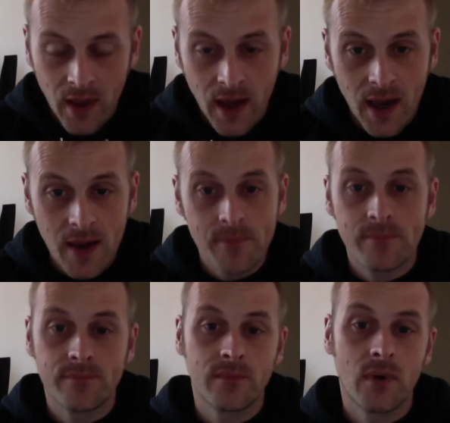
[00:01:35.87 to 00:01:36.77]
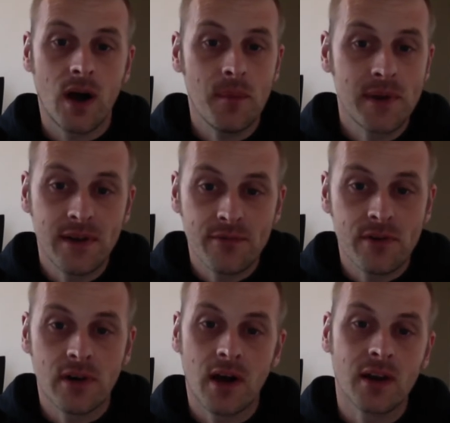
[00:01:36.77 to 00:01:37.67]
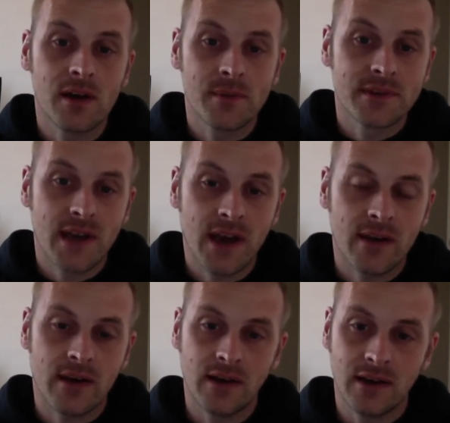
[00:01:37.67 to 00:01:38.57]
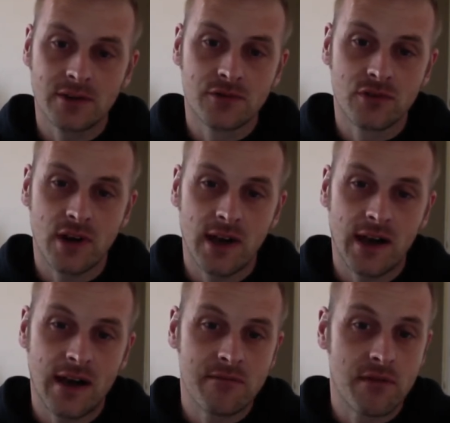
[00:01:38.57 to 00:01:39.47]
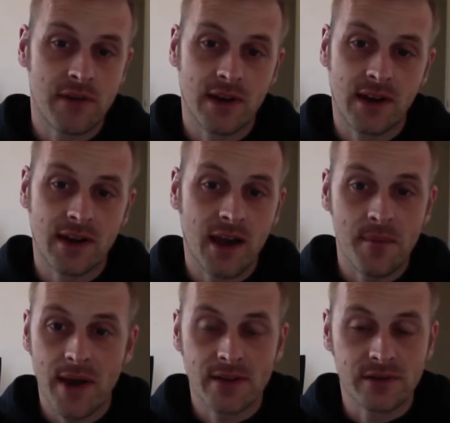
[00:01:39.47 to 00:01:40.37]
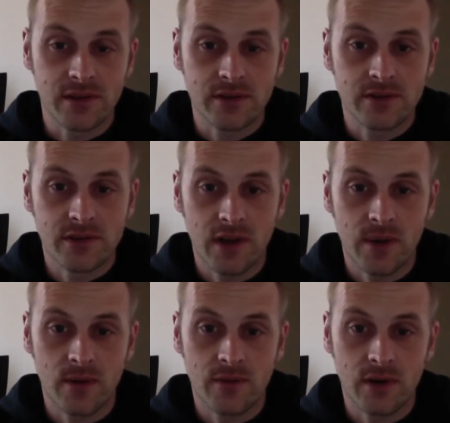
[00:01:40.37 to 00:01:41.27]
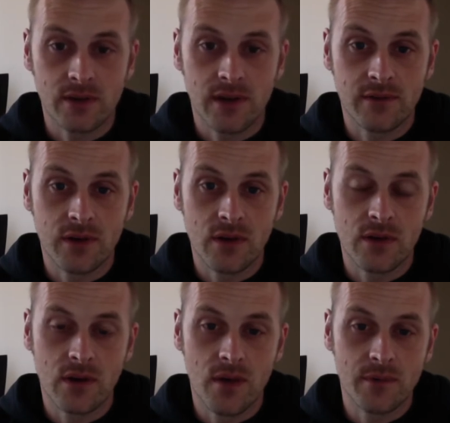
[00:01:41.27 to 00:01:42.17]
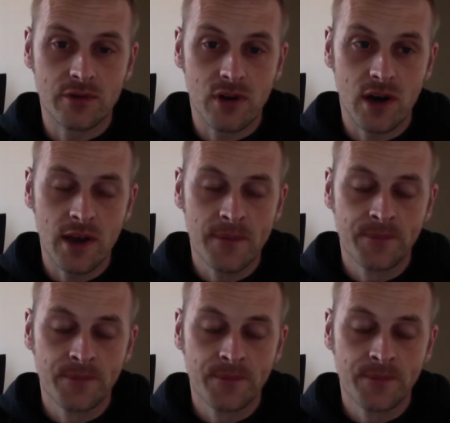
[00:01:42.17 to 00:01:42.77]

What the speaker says: I'm indifferent, I like my tech, I like to try out everything I can get my hands on, so I thought I'd give Google Home a try.